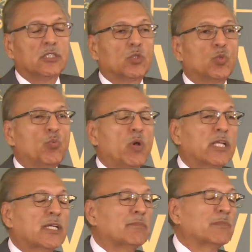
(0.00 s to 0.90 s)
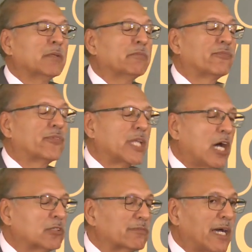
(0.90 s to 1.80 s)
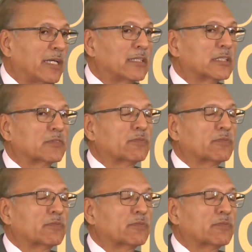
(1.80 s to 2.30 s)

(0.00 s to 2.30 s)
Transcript: to welcome them without violence,